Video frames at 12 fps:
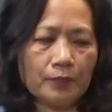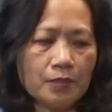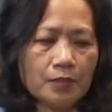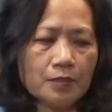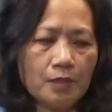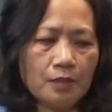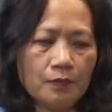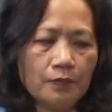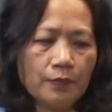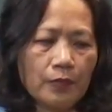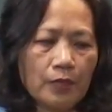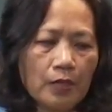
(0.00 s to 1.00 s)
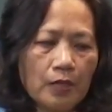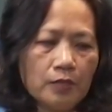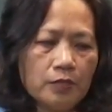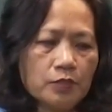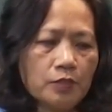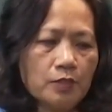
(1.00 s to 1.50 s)
So
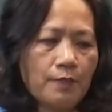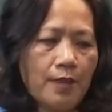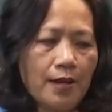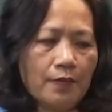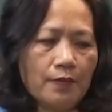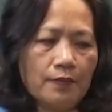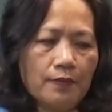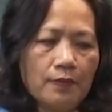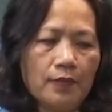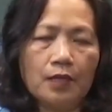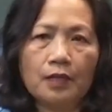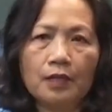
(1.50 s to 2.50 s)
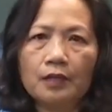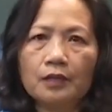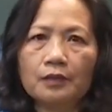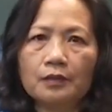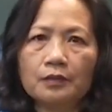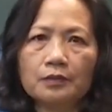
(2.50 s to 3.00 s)
it's about
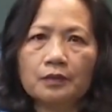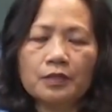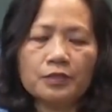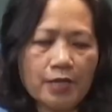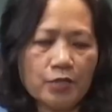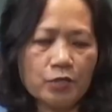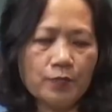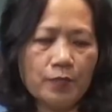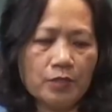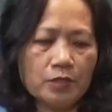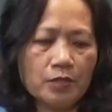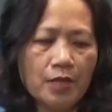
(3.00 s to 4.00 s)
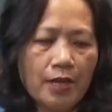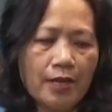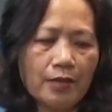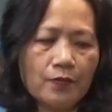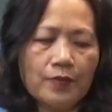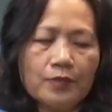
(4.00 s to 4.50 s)
assessment.
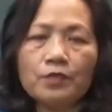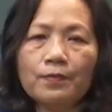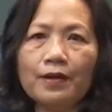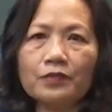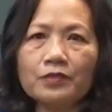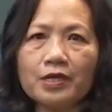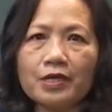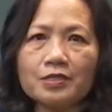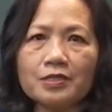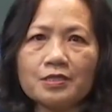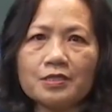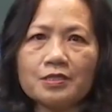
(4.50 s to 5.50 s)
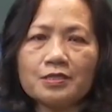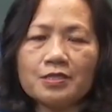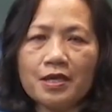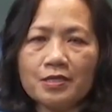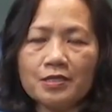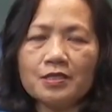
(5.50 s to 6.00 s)
And what about test?
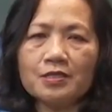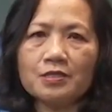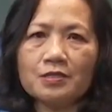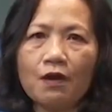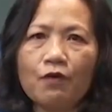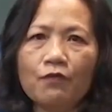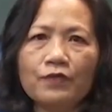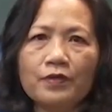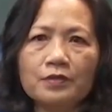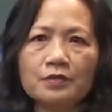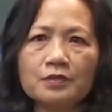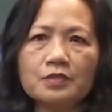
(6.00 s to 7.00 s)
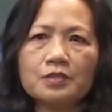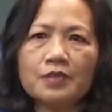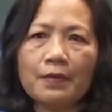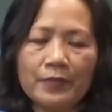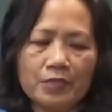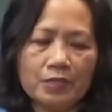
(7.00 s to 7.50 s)
Test is often
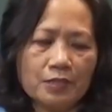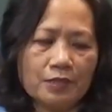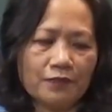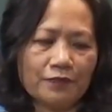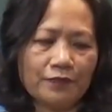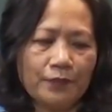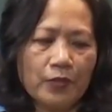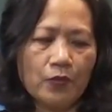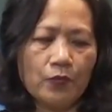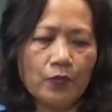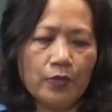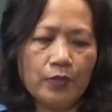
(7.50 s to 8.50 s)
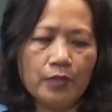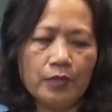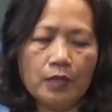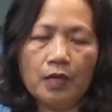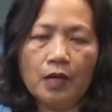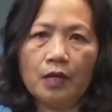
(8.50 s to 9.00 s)
summative.
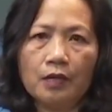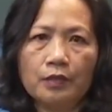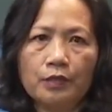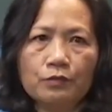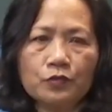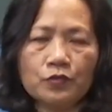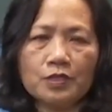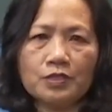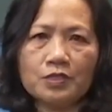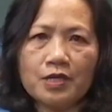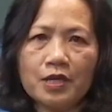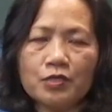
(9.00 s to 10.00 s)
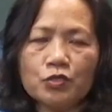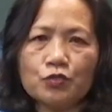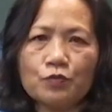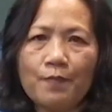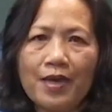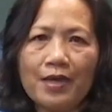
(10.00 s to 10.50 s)
We use a test to
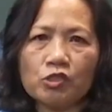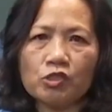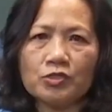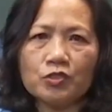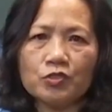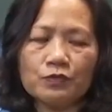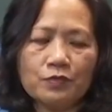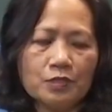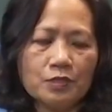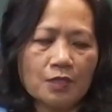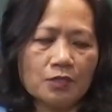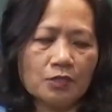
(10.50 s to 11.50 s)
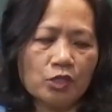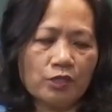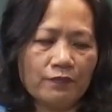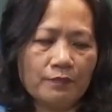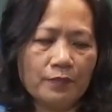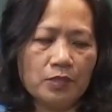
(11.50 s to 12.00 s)
measure students'
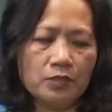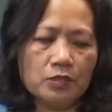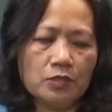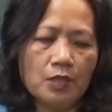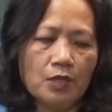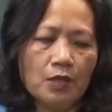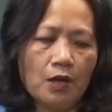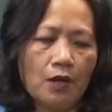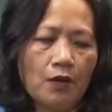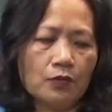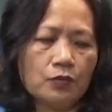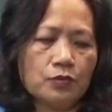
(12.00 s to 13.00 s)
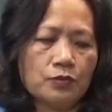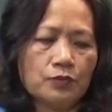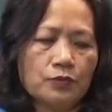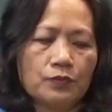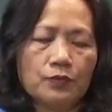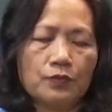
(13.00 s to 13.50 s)
achievement, or
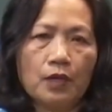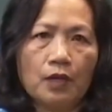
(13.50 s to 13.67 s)
to